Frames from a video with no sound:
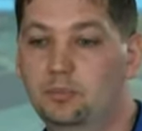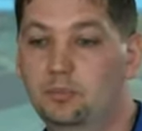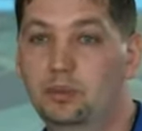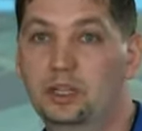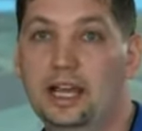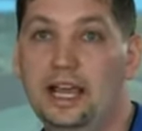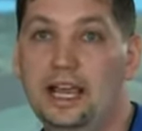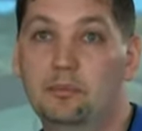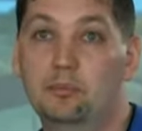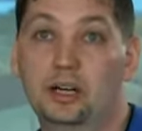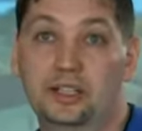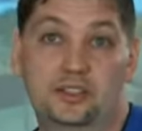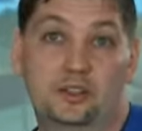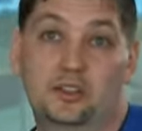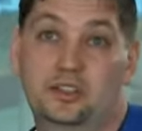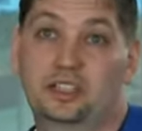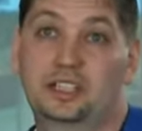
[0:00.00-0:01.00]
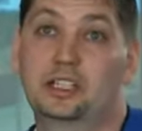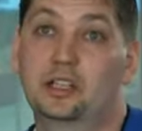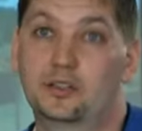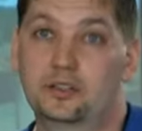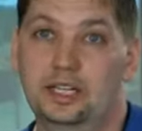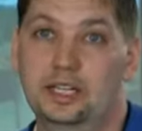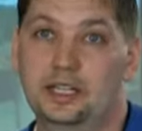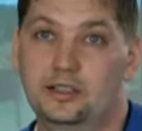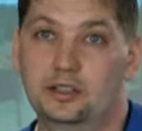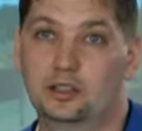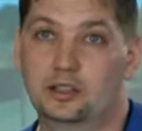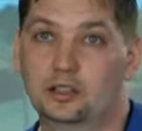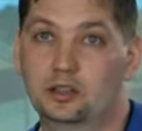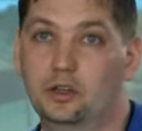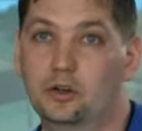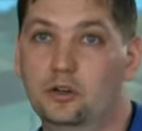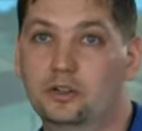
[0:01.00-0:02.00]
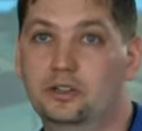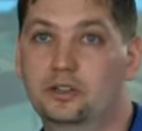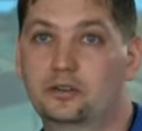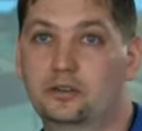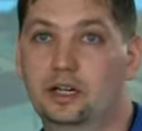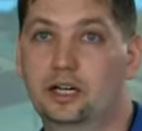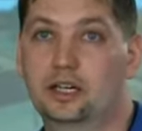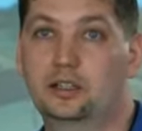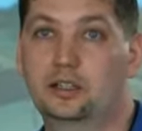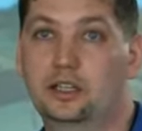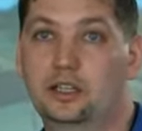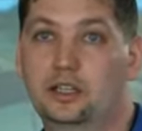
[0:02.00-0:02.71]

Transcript: play, but your skills are easily lost, right?